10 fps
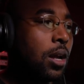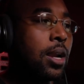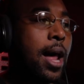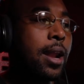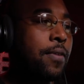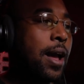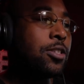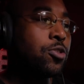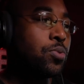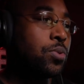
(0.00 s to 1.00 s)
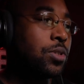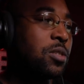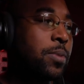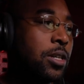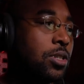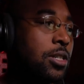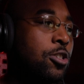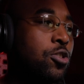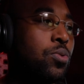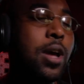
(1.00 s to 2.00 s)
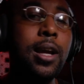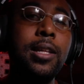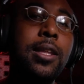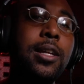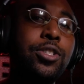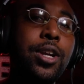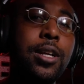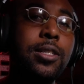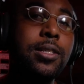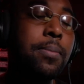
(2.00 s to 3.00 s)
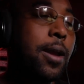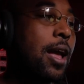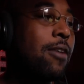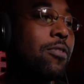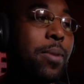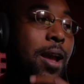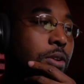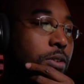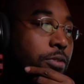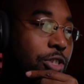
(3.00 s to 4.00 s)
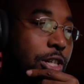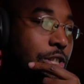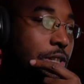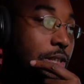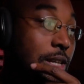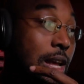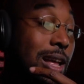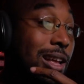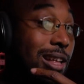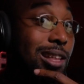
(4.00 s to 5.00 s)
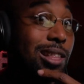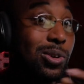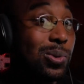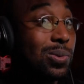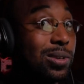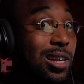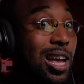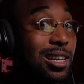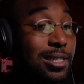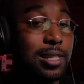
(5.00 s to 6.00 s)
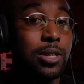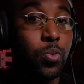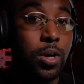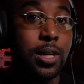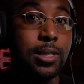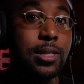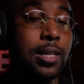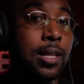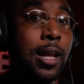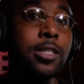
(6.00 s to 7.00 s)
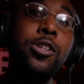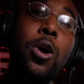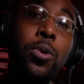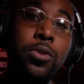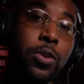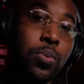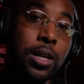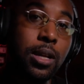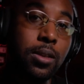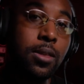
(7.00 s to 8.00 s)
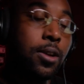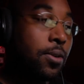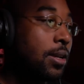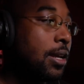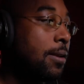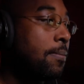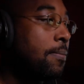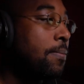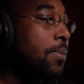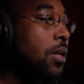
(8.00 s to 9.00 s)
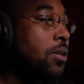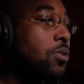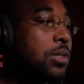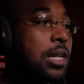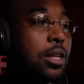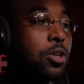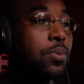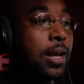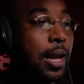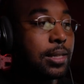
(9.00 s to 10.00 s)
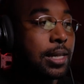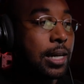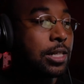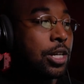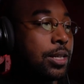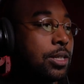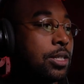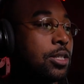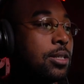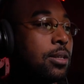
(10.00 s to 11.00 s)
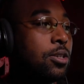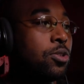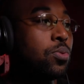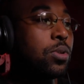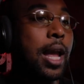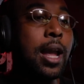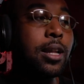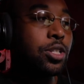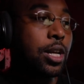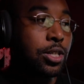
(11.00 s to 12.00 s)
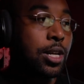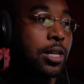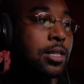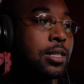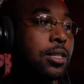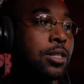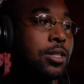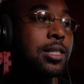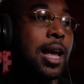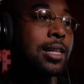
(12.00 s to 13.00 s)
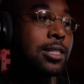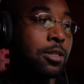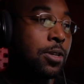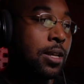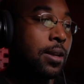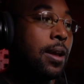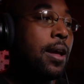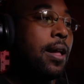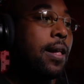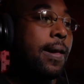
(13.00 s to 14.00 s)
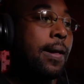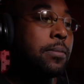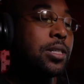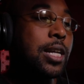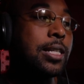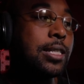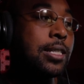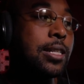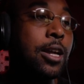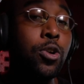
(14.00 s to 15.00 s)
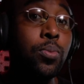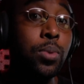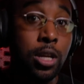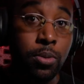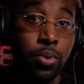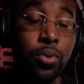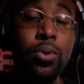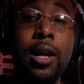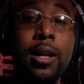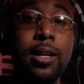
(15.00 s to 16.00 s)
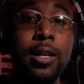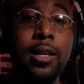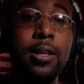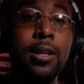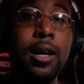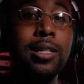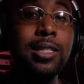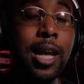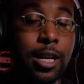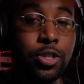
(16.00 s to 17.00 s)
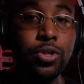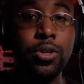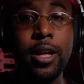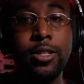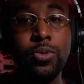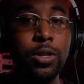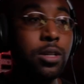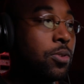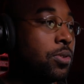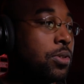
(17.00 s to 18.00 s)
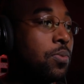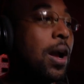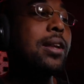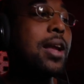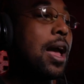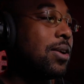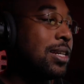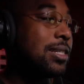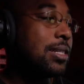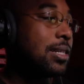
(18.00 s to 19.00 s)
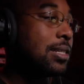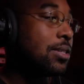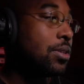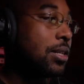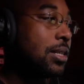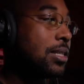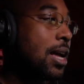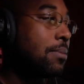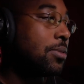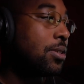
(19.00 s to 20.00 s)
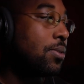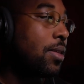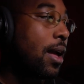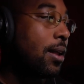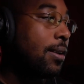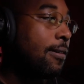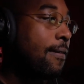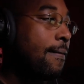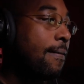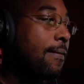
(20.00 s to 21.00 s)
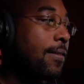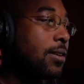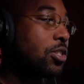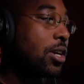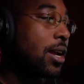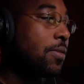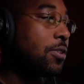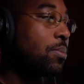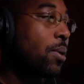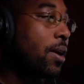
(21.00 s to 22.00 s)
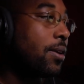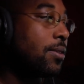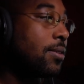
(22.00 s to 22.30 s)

A lot of high schools especially do not get that chance. They might have a panel of judges that they'll kind of see once, and that's the only read that they'll get. So it's not that you can't take chances. You can take chances. It just has to be um, chances that are readable and in a texture that's readable. So right now isn't necessarily the time to do that. So let's check out this part.